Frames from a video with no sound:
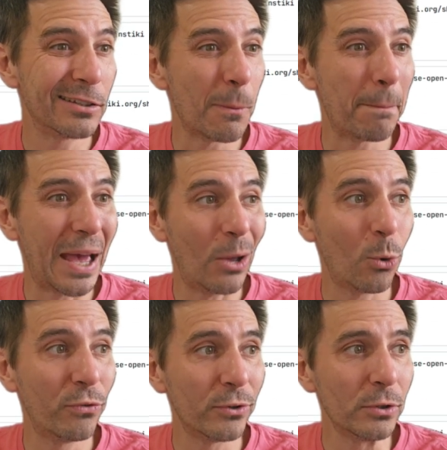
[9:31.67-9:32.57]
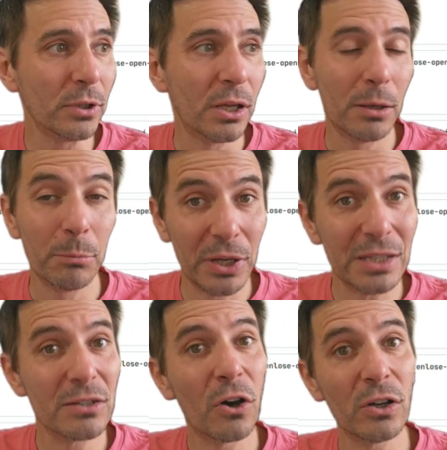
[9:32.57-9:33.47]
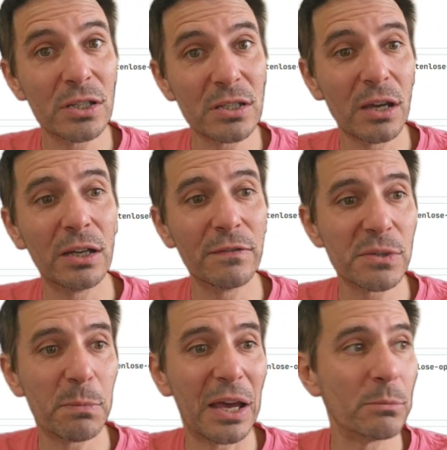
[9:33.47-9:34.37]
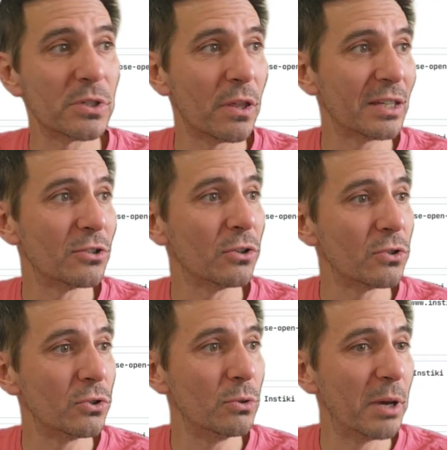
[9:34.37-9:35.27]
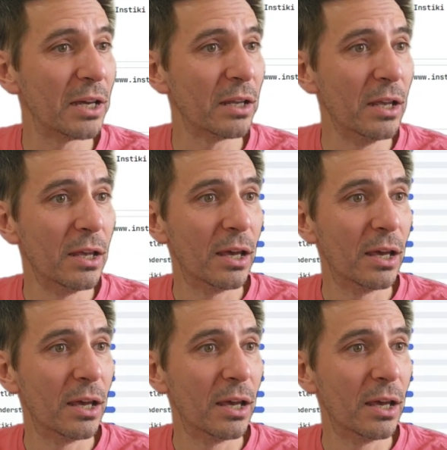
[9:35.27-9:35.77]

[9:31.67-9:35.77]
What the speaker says: It's not powerful, but it's not a sign of spam, so that's not too bad.